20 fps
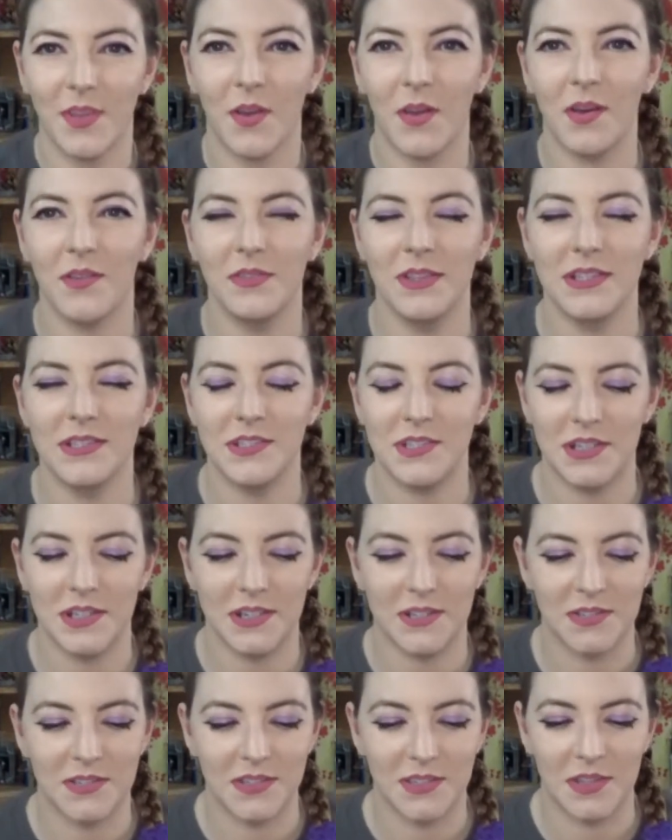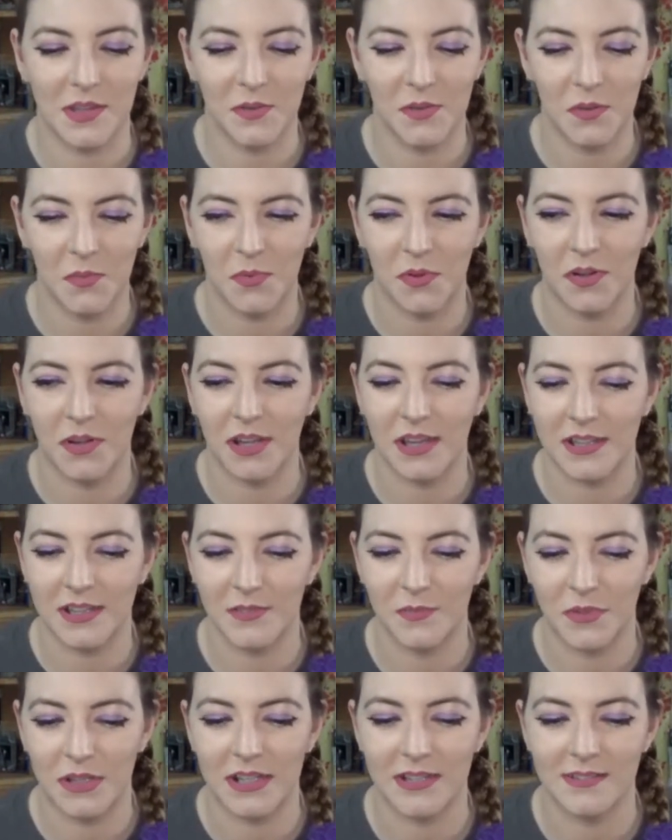All these years and the only word I
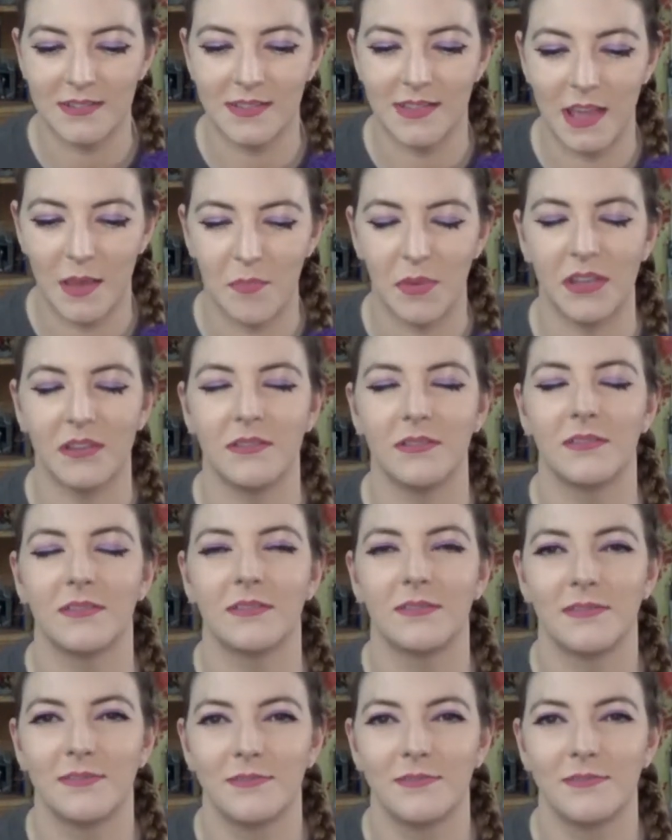can read is lemon.